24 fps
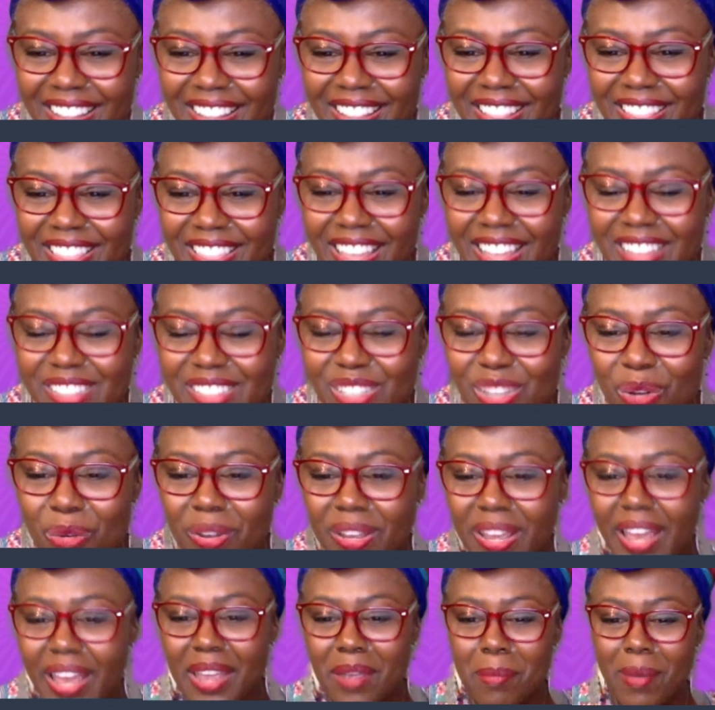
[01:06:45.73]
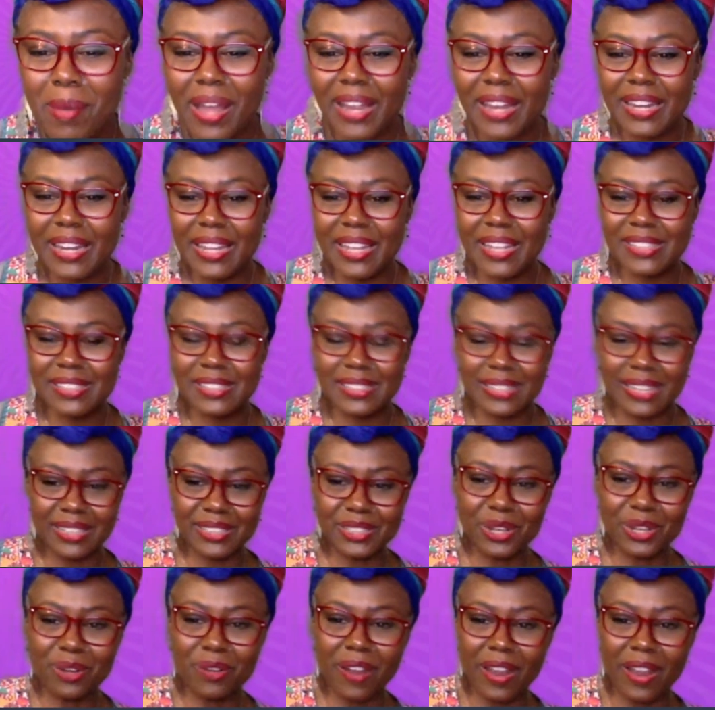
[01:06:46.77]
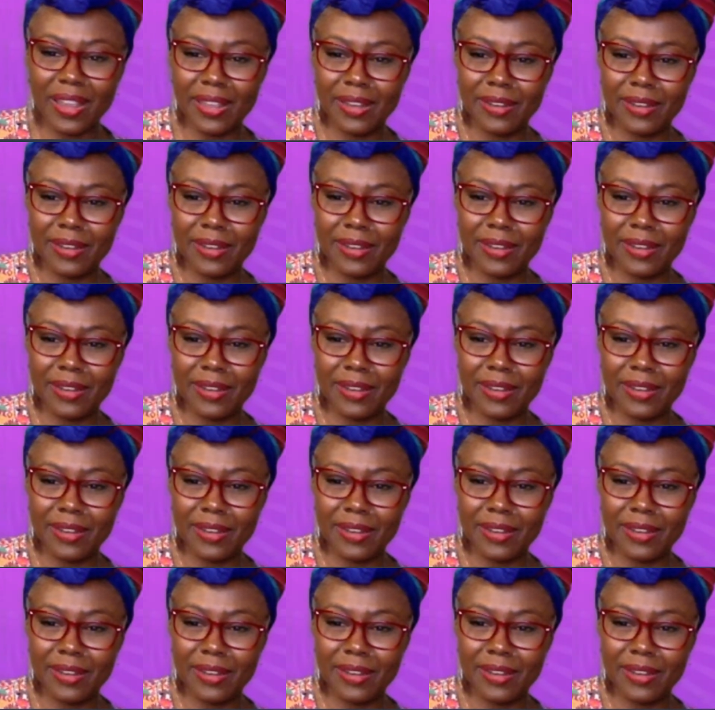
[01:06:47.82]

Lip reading: That's okay, my niece. That's all right.